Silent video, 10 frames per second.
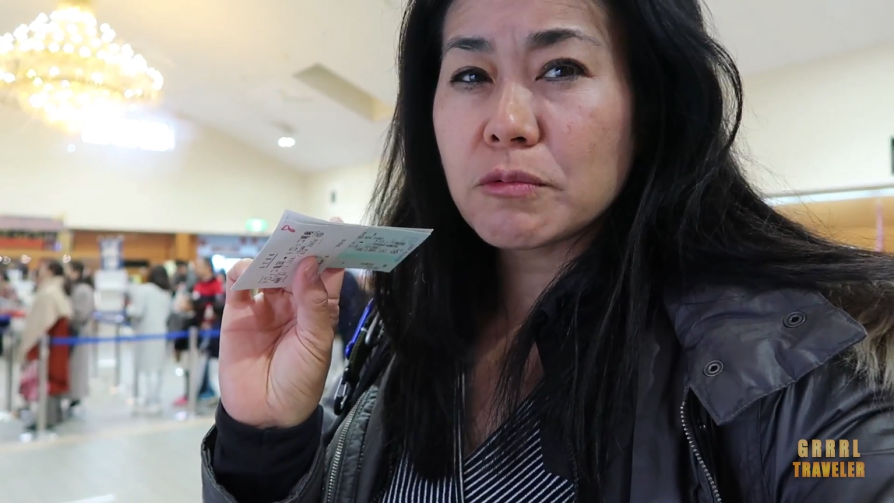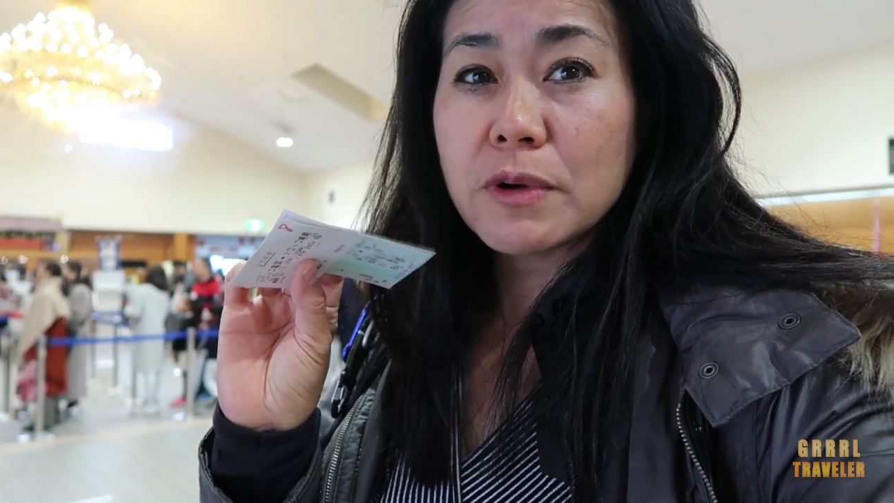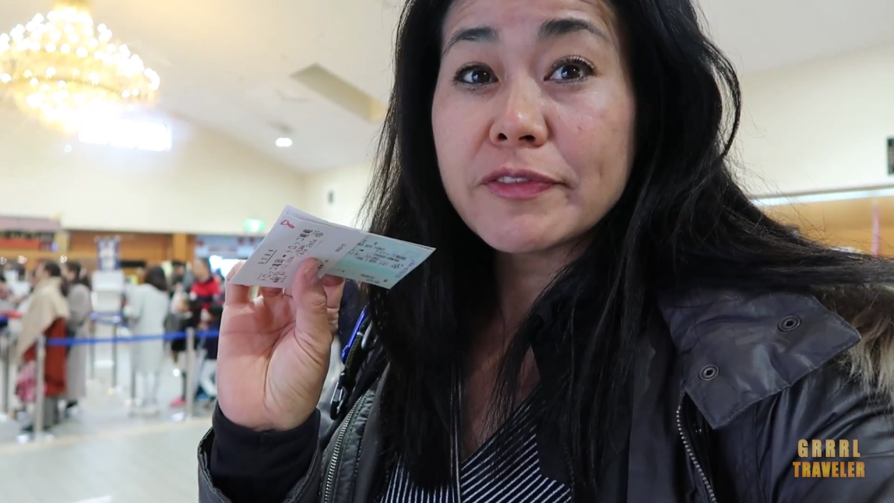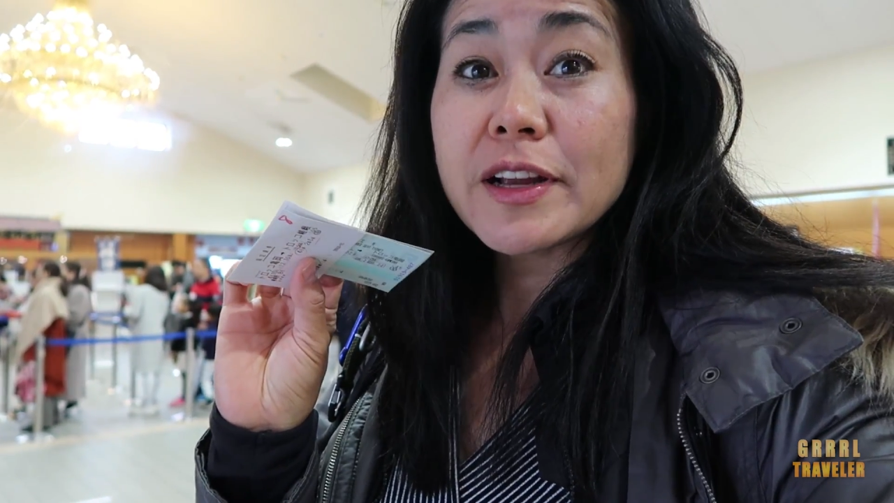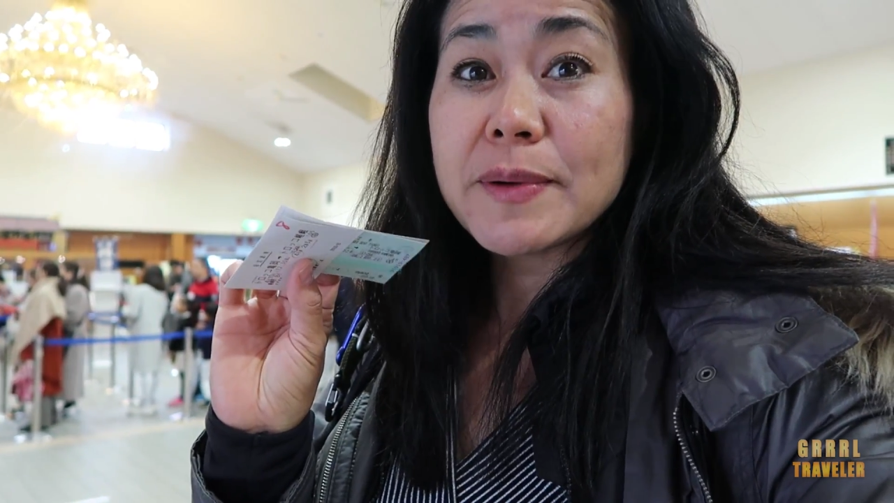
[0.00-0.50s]

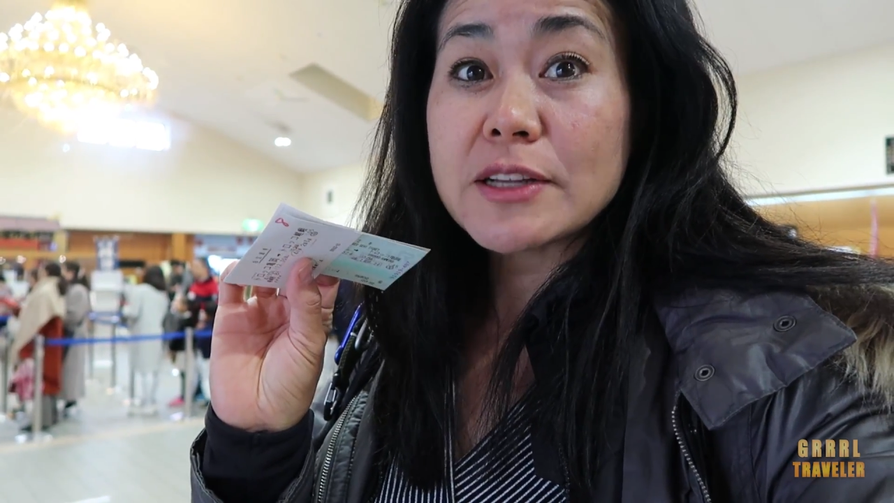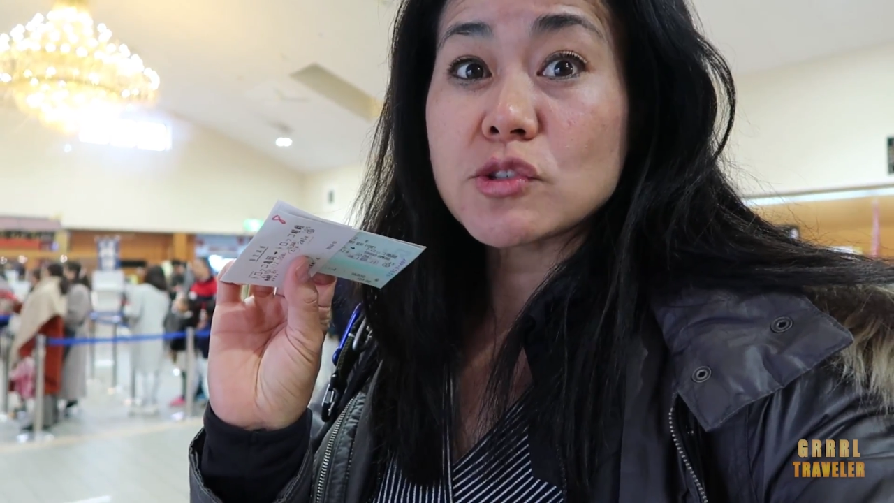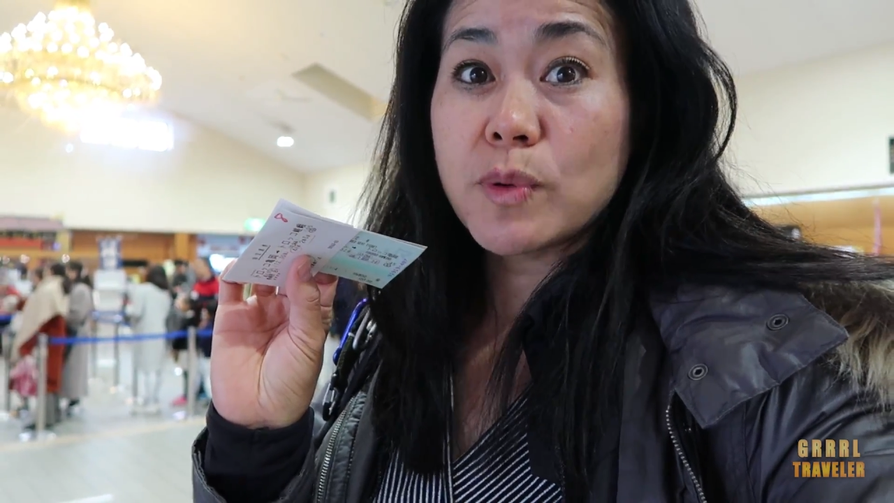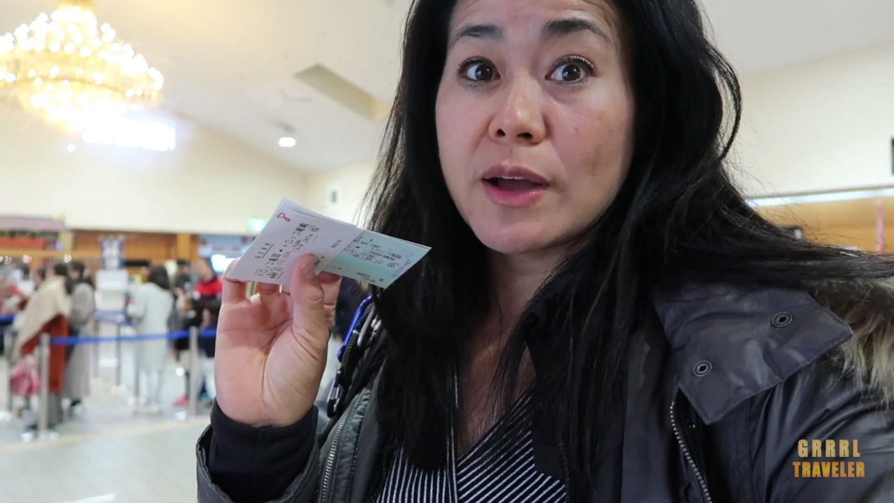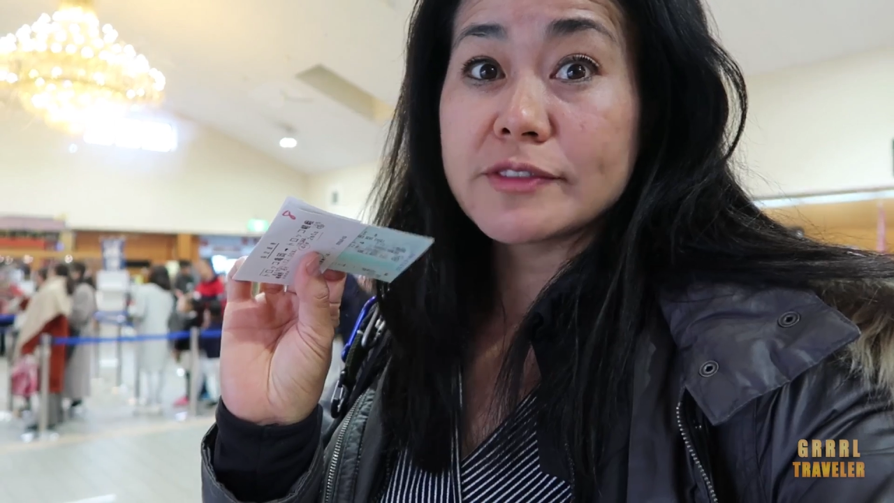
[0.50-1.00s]
roughly around
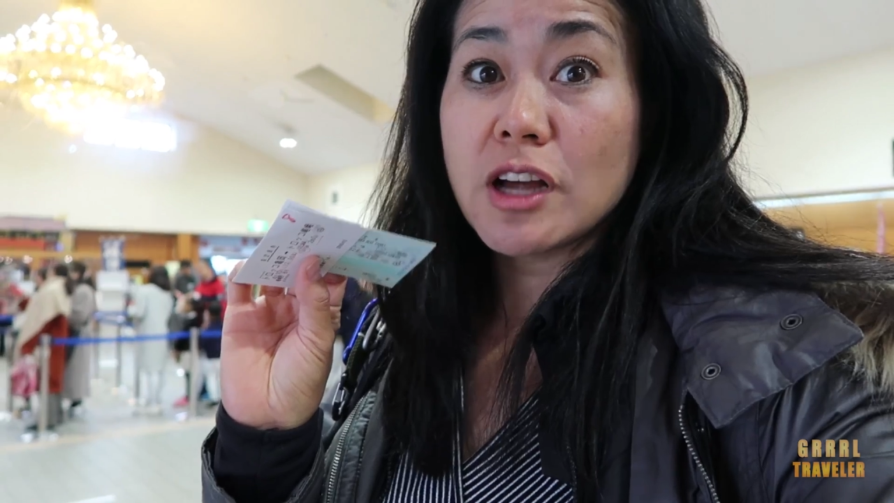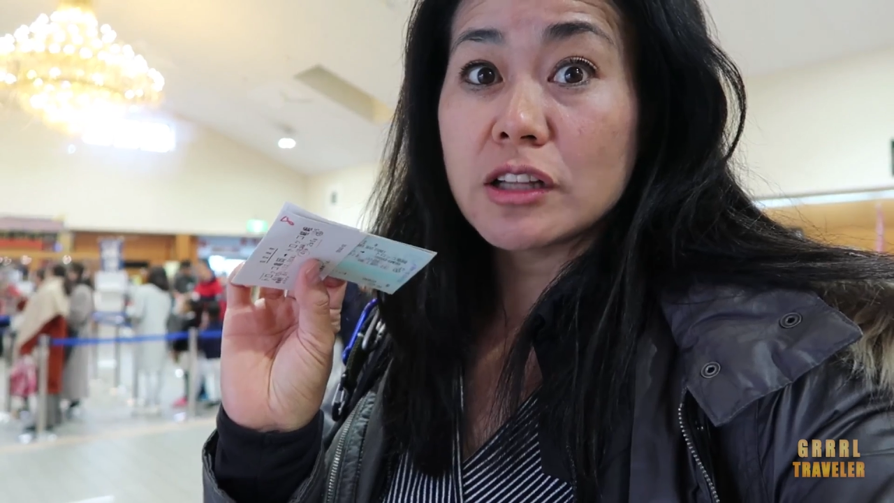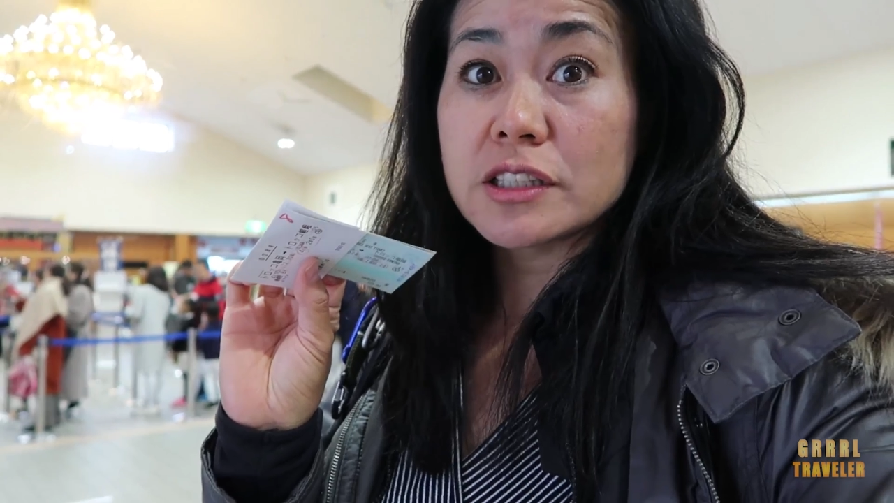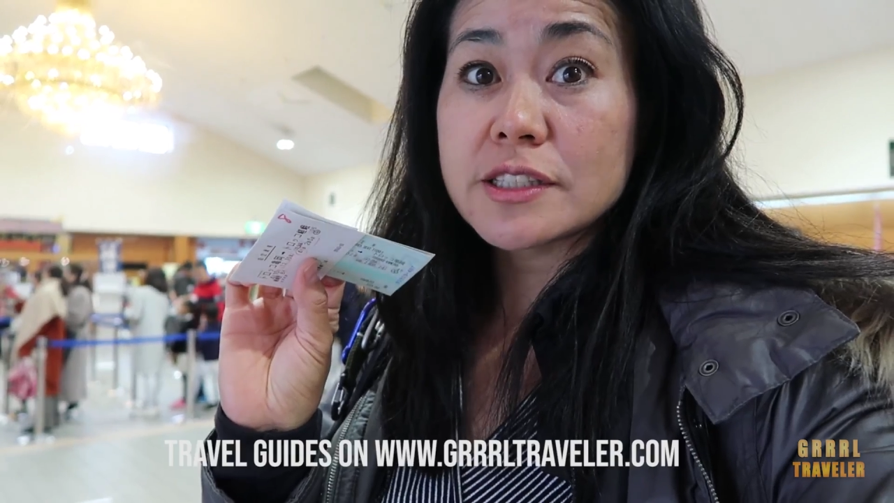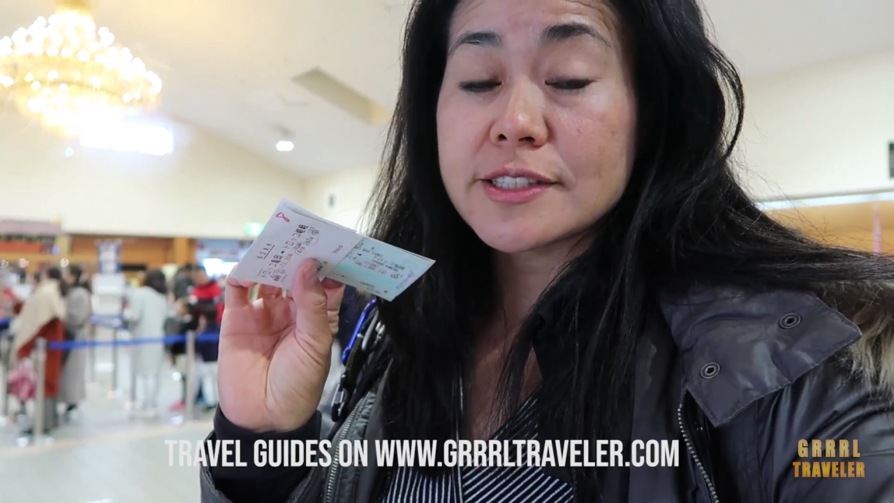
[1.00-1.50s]

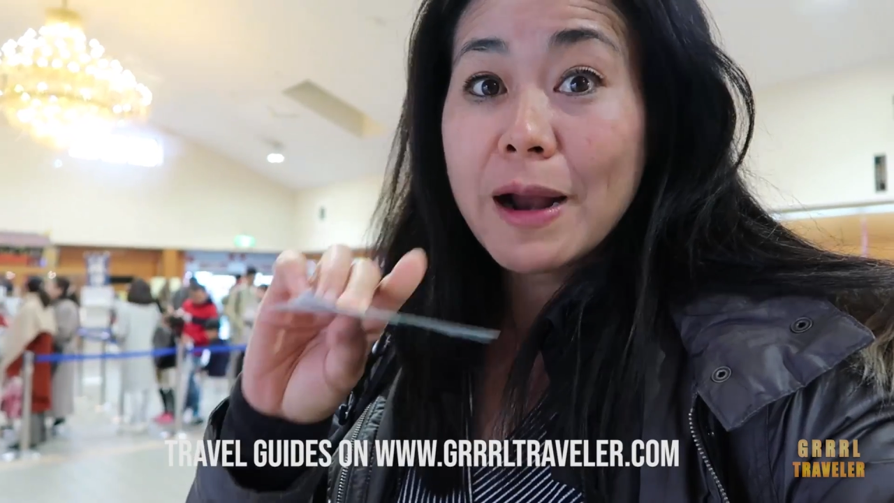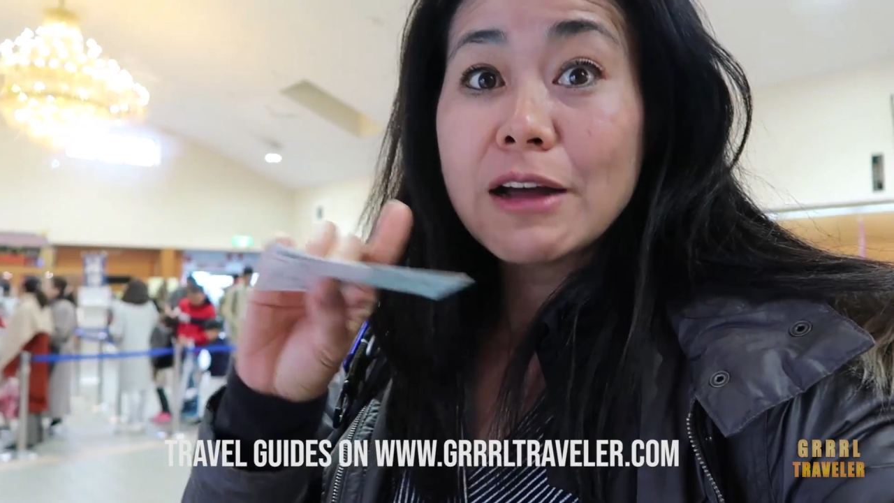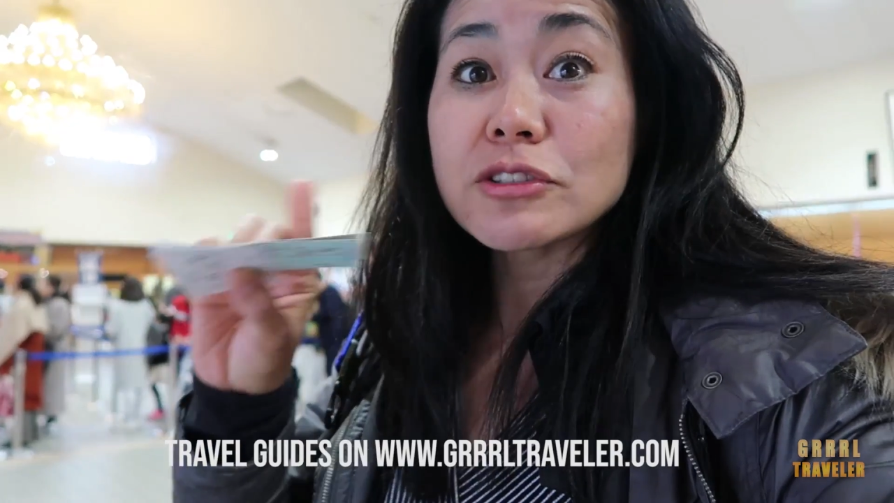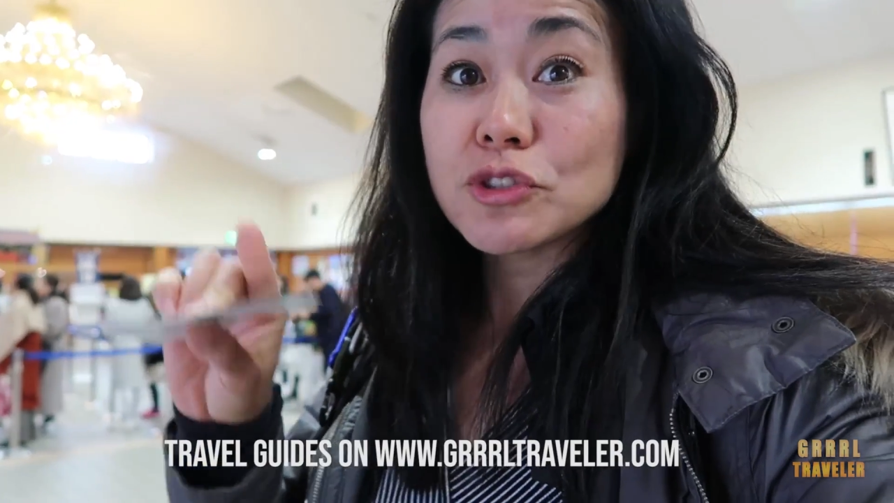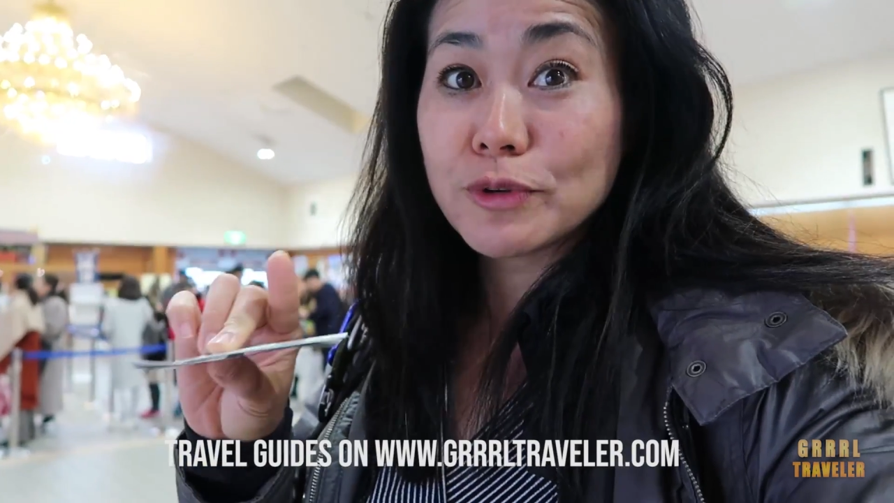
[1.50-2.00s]
$12,
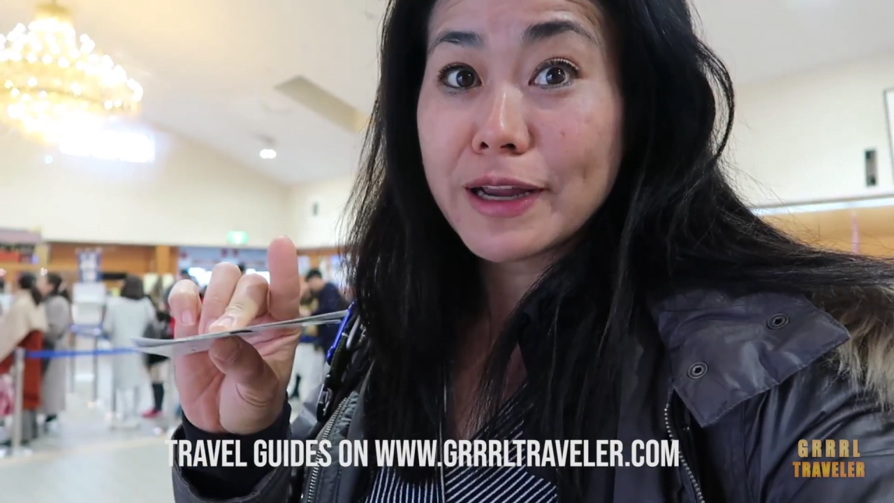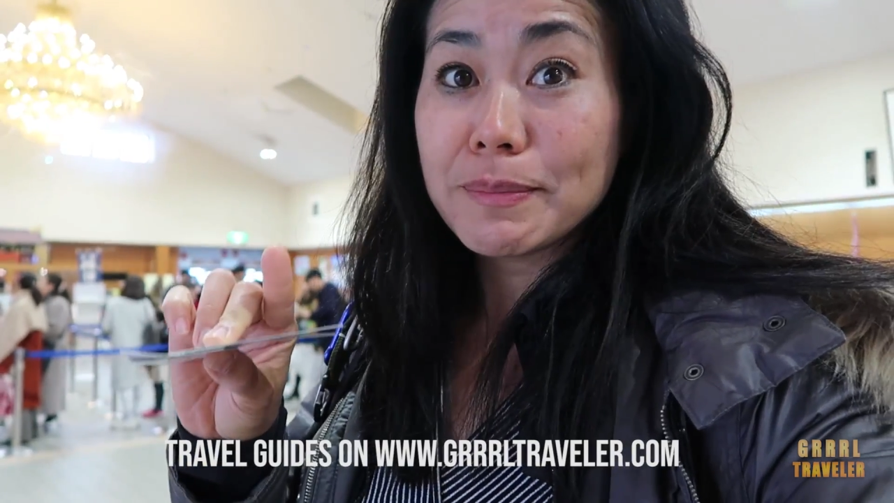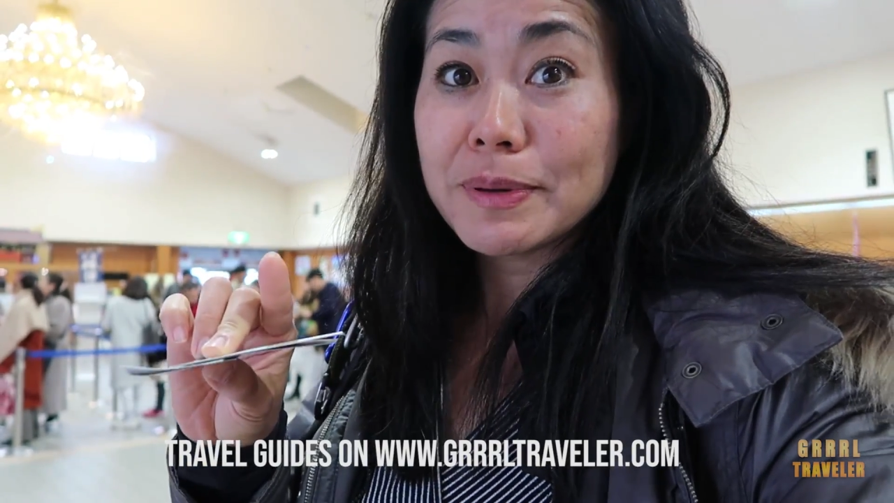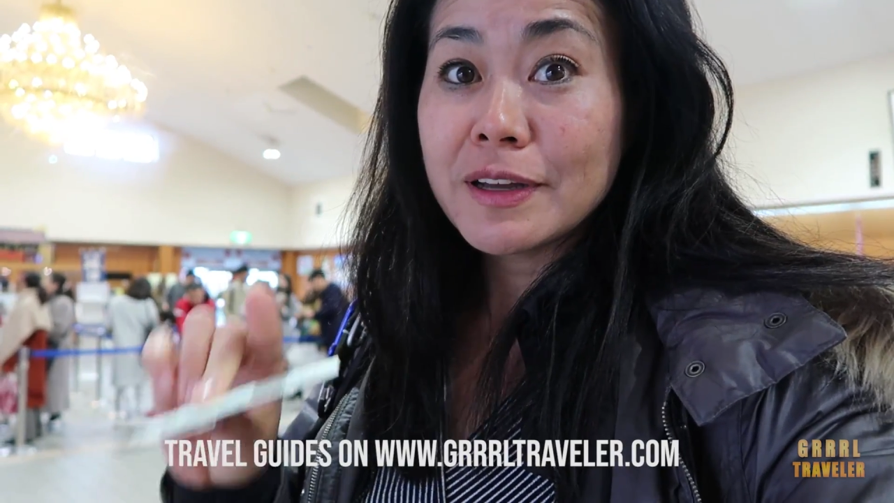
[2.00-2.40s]
round trip.